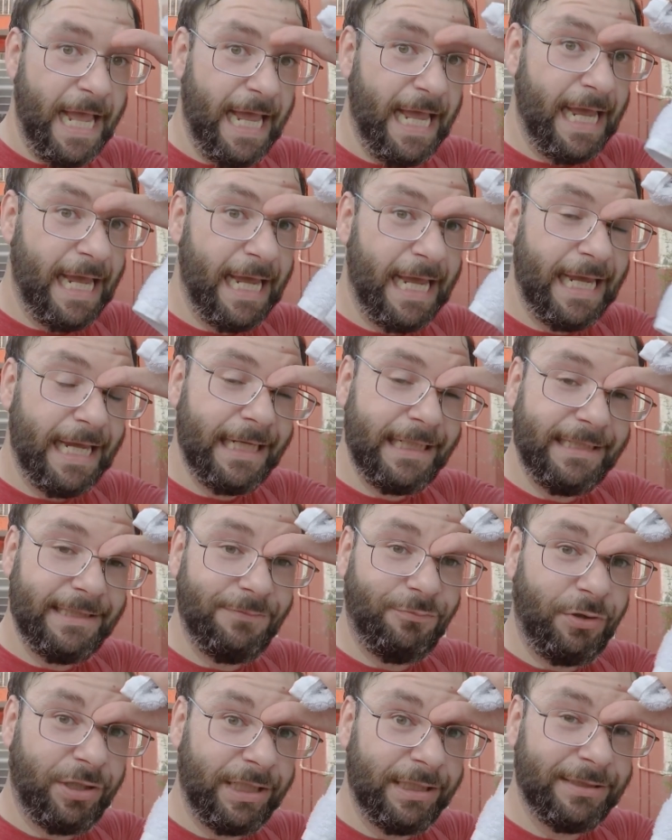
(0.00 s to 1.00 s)
And
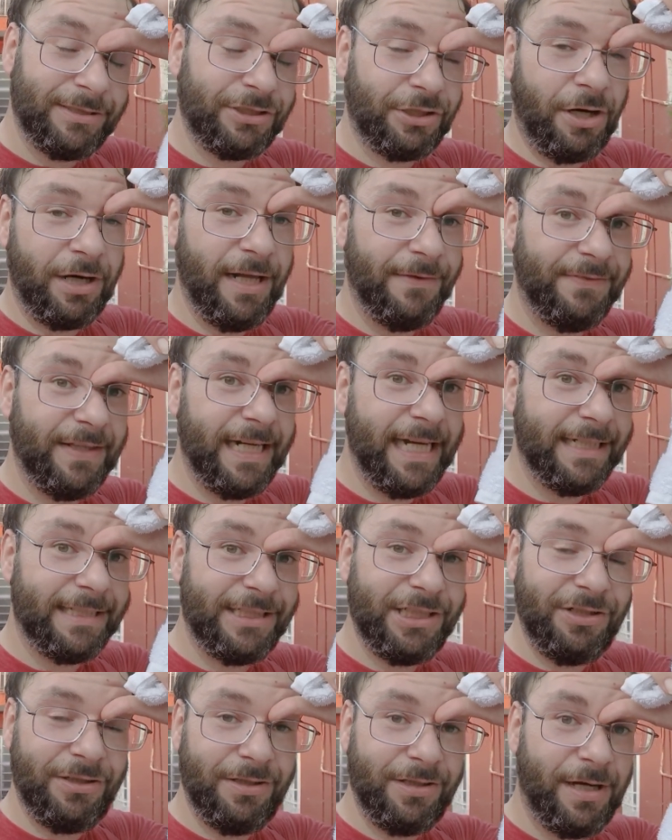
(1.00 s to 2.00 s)
we're gonna start off the
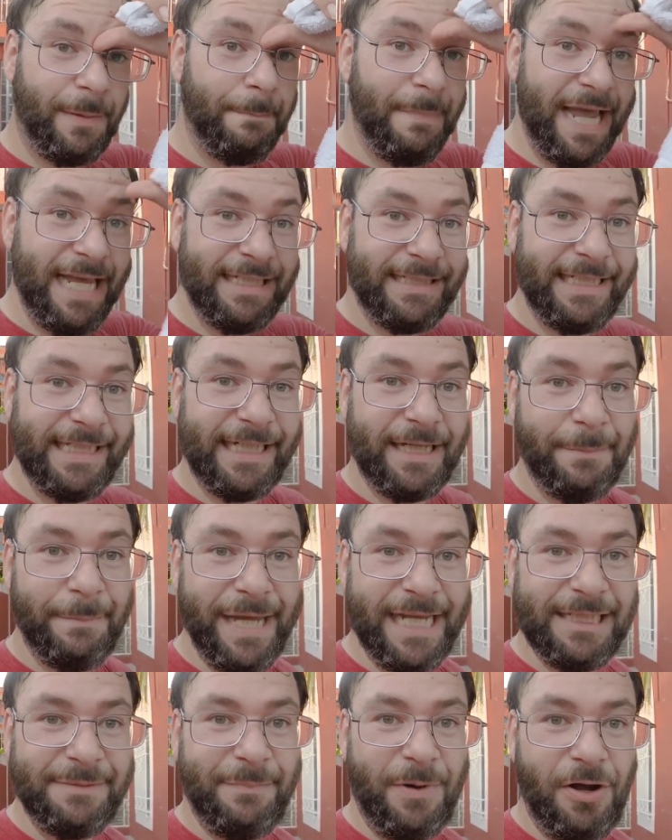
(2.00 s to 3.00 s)
next year amazing and
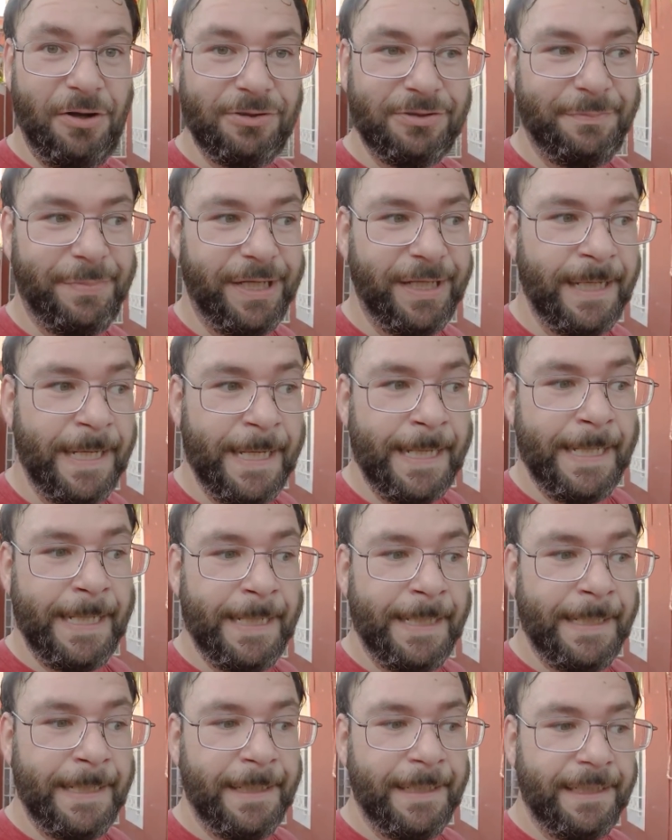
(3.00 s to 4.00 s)
amaze balls, but
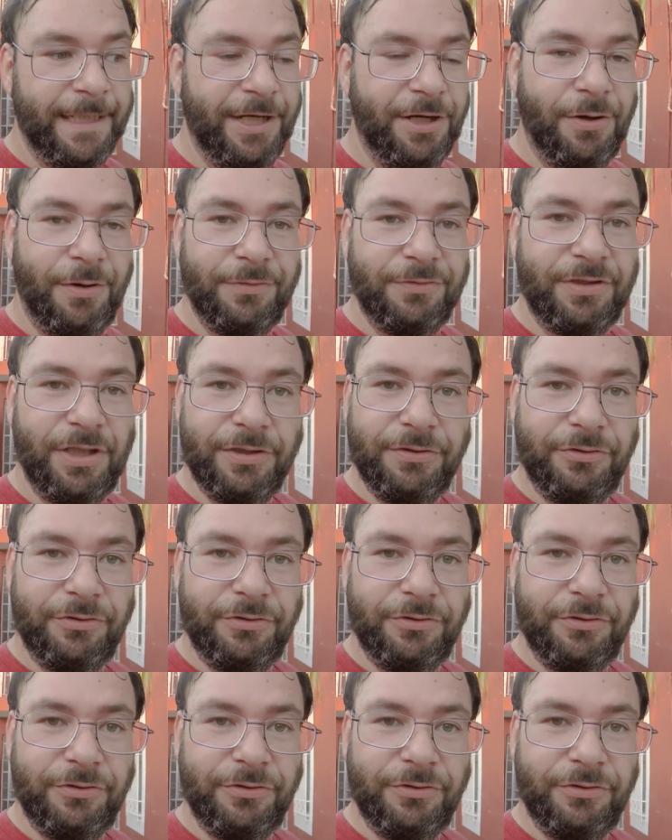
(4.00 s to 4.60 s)
you know,